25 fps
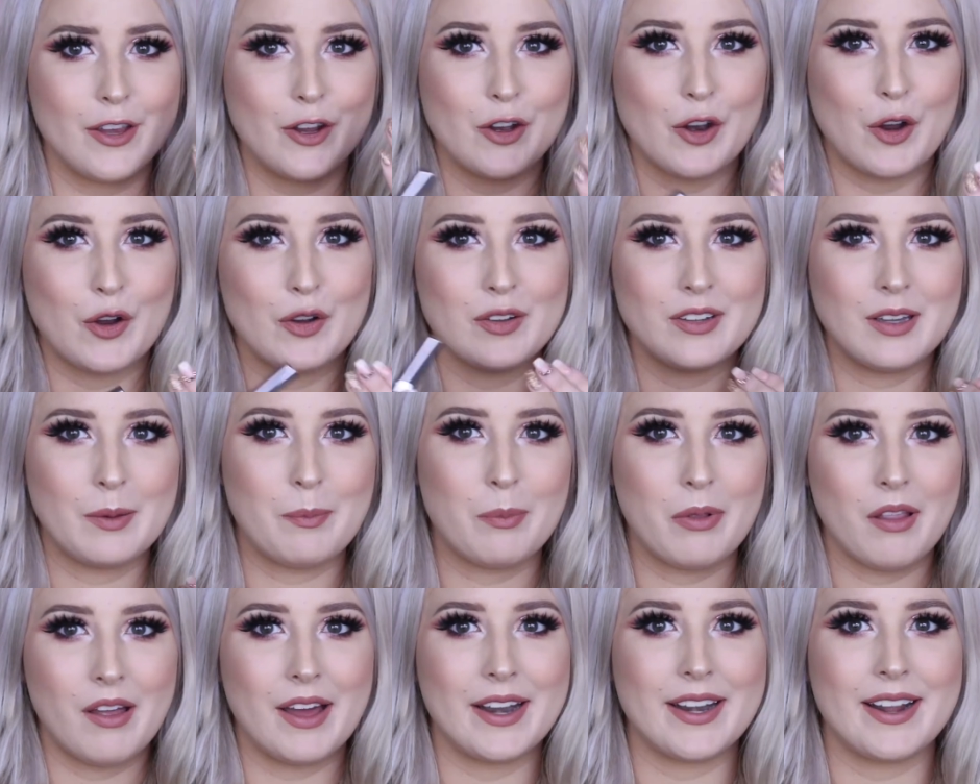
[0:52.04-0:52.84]
you know,
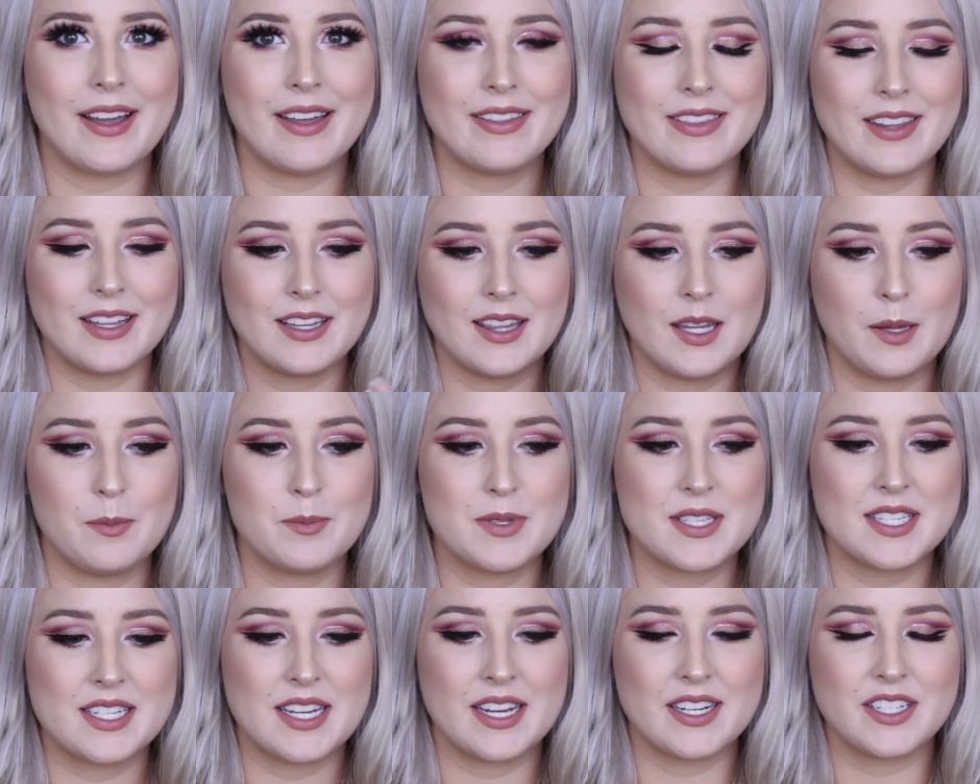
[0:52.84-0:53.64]
lip liner and then
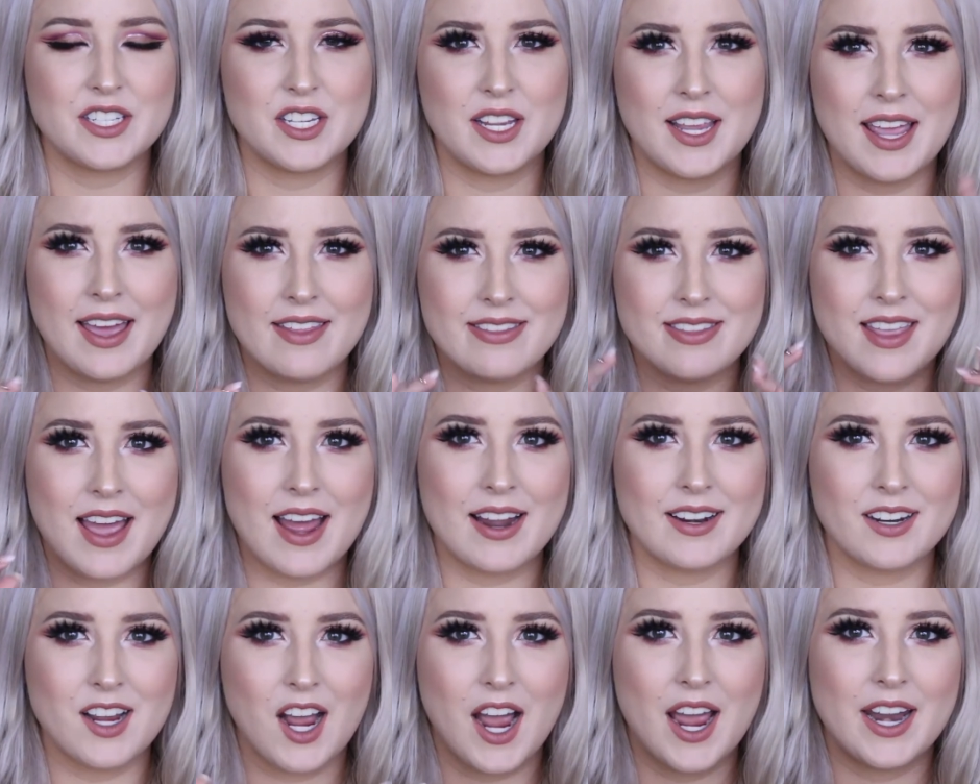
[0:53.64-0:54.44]
lipstick to get
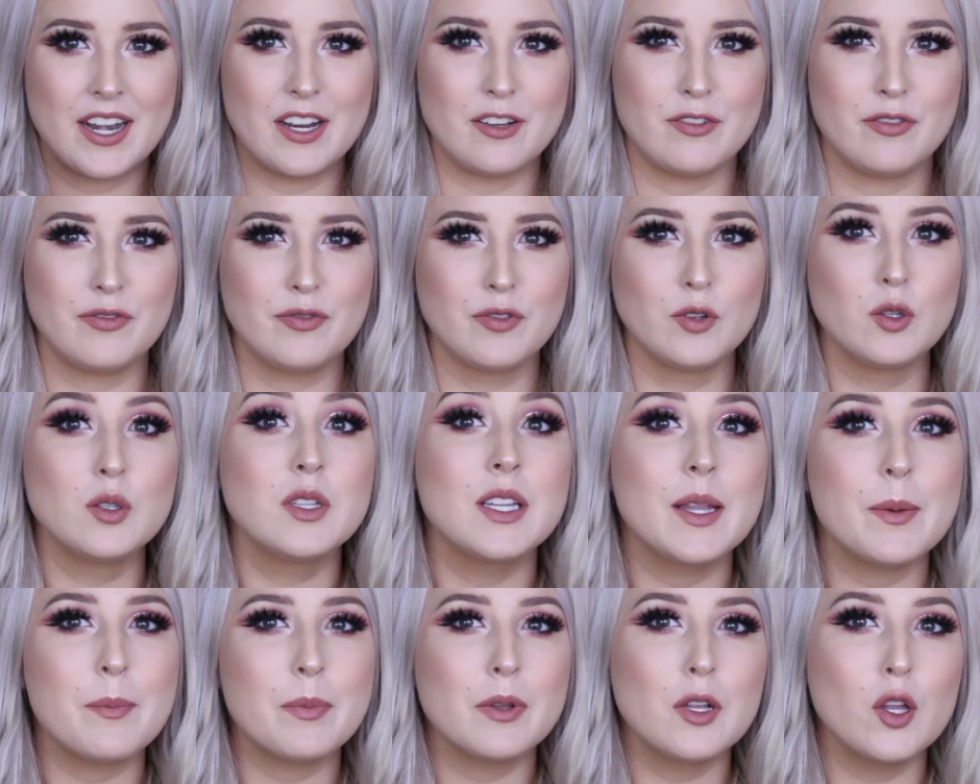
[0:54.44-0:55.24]
that kind of full
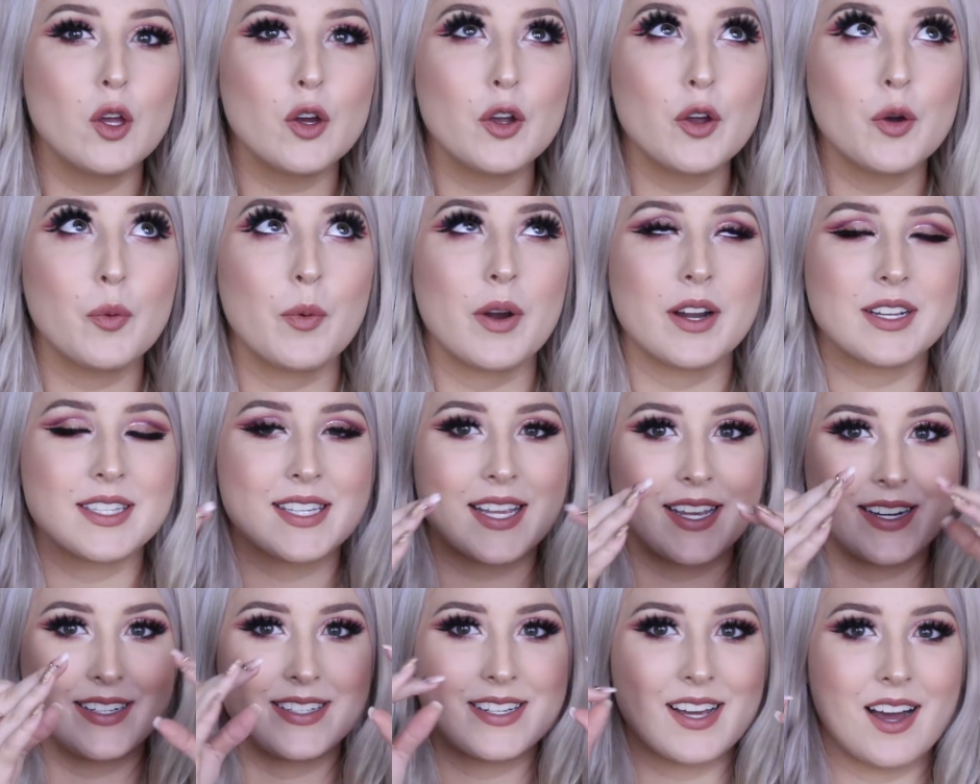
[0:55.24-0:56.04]
lip look where
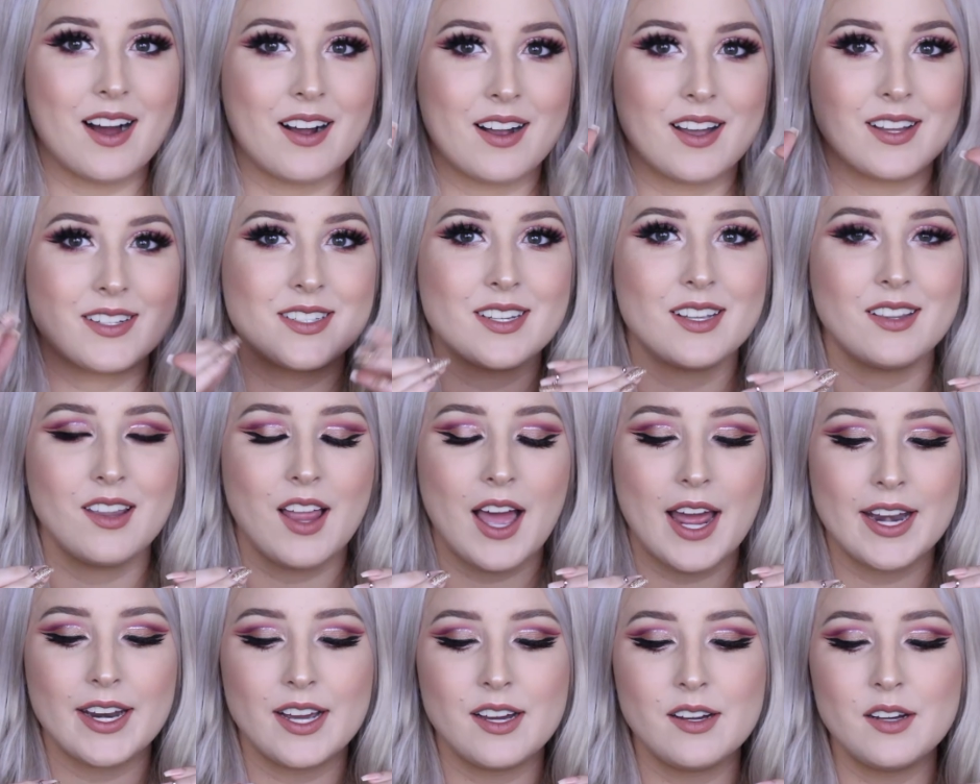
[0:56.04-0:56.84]
it's like darker to
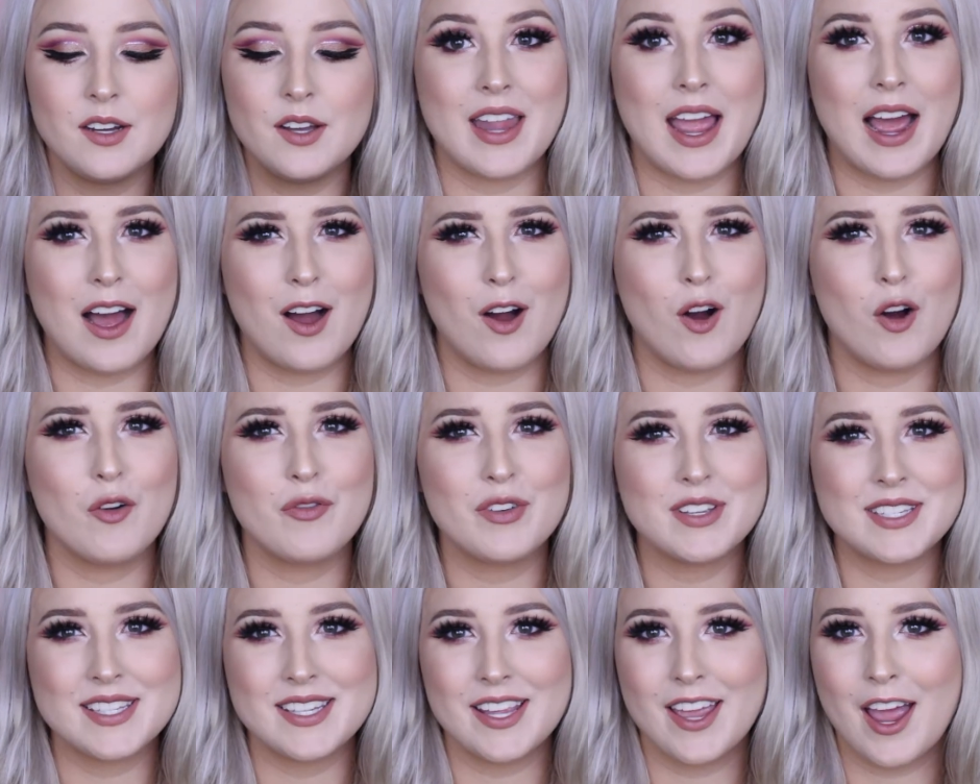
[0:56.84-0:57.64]
lighter. Now,
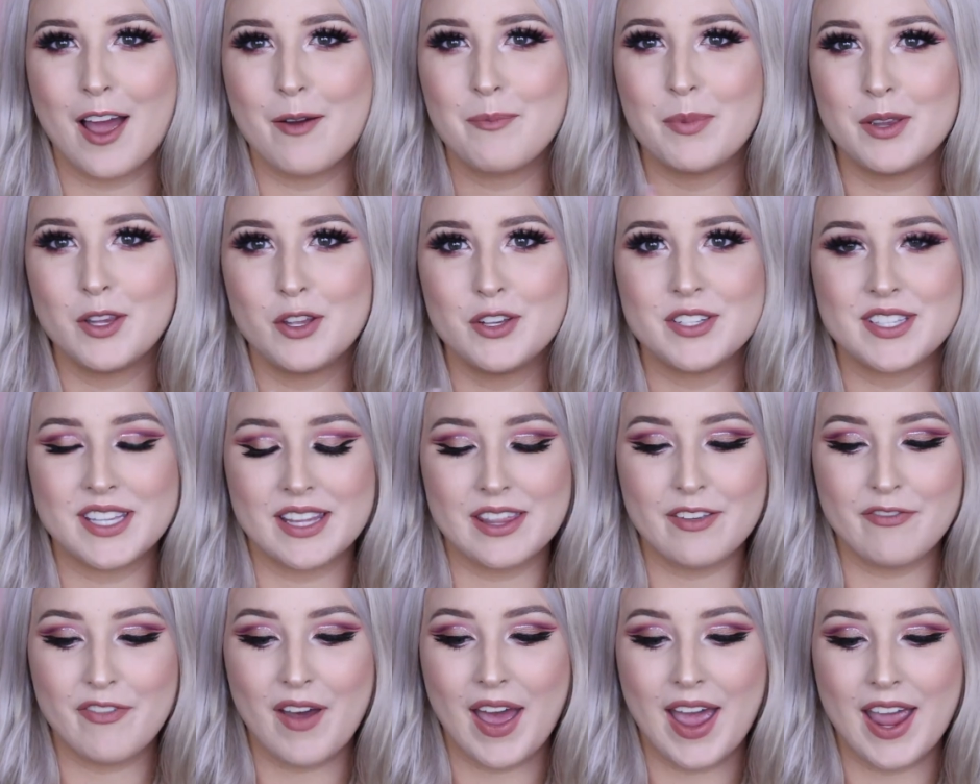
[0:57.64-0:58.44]
obviously I've been
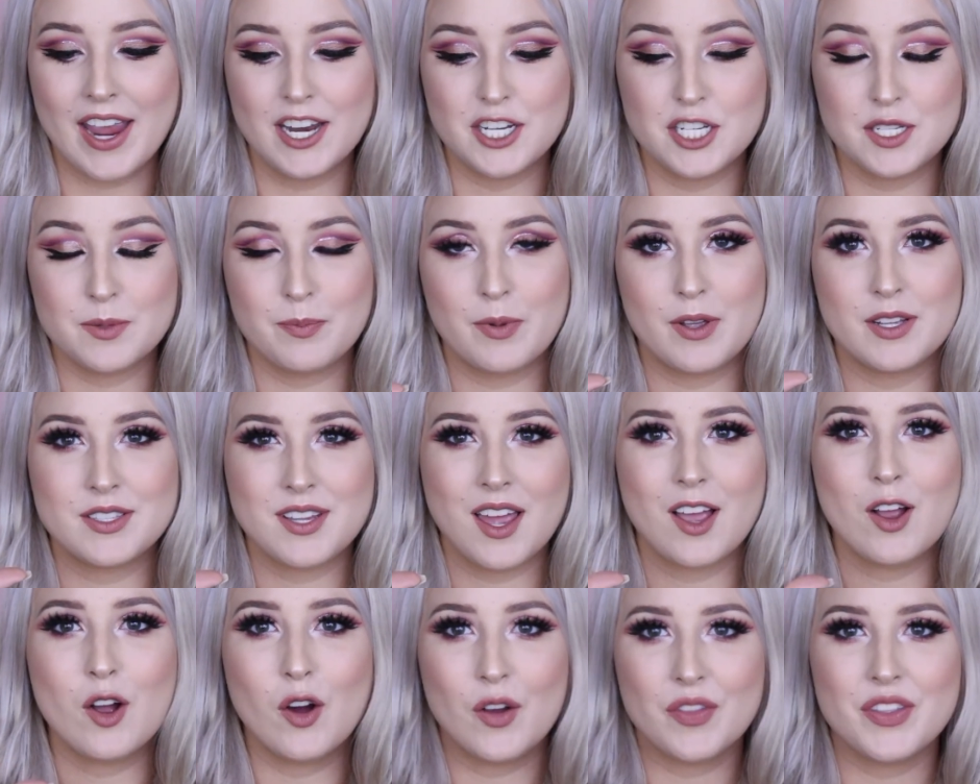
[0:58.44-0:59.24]
using them for ages because
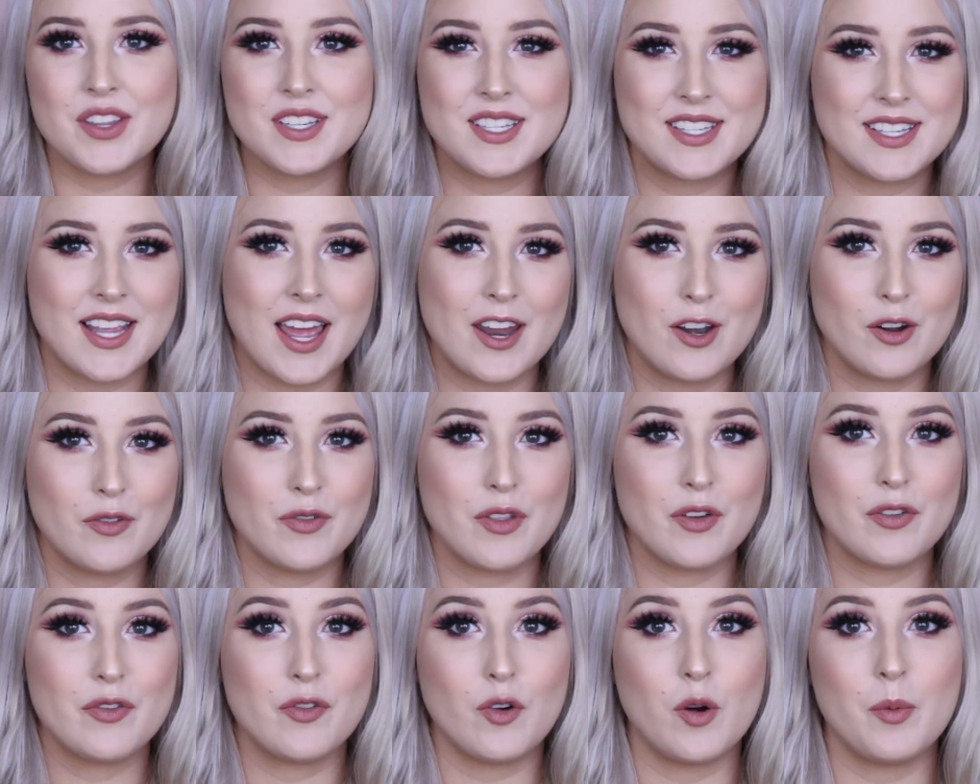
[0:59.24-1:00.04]
I got the set
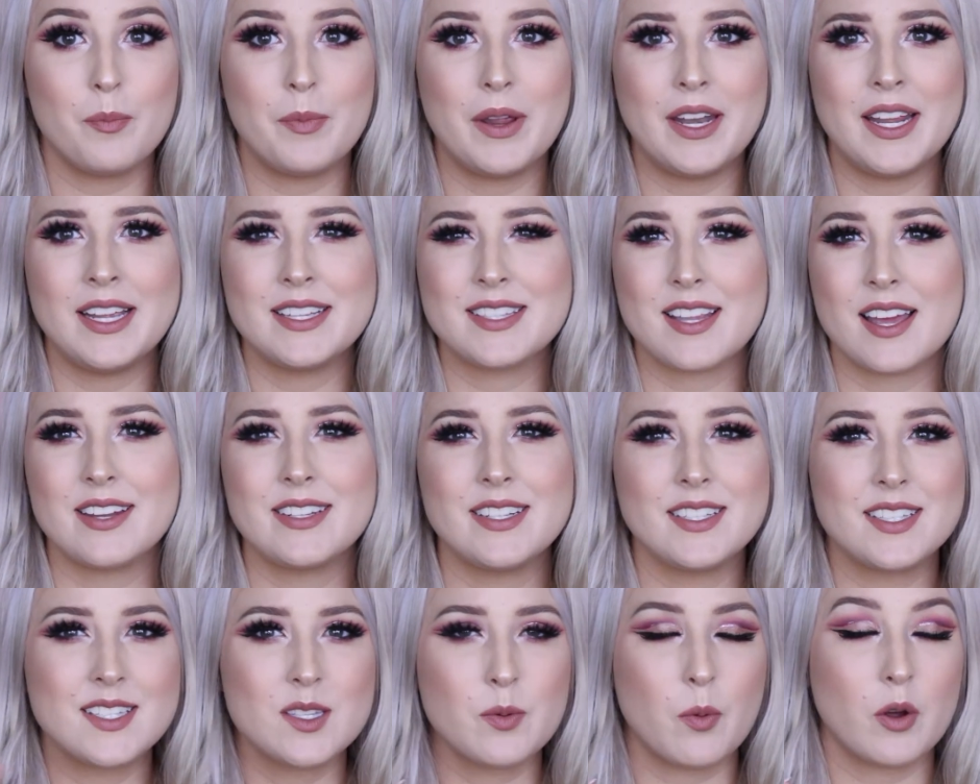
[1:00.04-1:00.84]
of the four minis. I
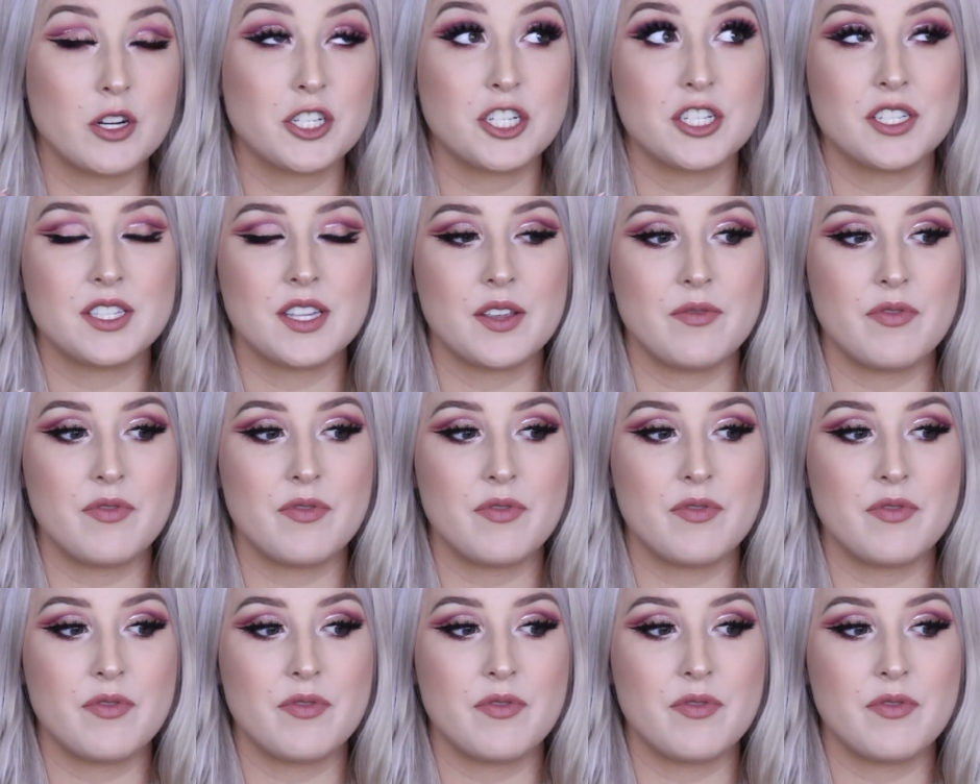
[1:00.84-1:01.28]
did swatches